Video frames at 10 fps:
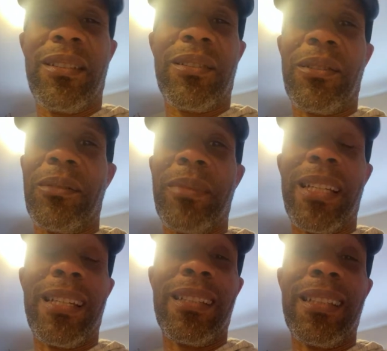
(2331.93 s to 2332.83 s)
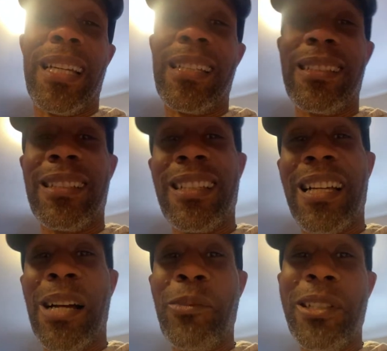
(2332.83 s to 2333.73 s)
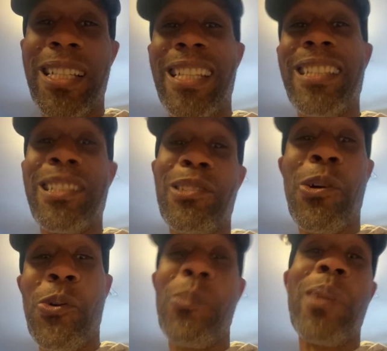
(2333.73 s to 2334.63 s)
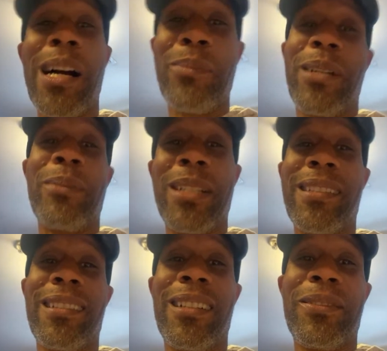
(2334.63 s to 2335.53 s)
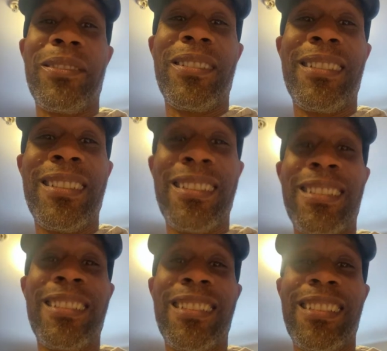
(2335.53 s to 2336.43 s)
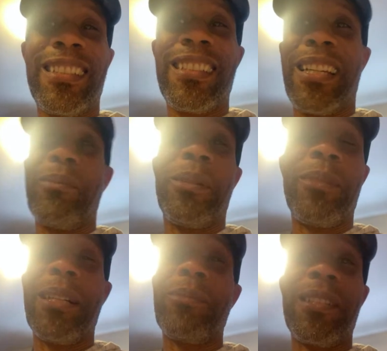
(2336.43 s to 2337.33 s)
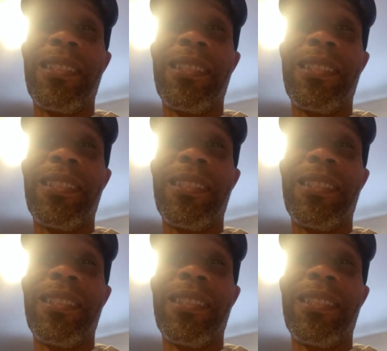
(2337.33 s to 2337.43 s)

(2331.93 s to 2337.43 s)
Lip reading: So man, like, I'm gonna eat this whole pot by myself. Like my mom doesn't.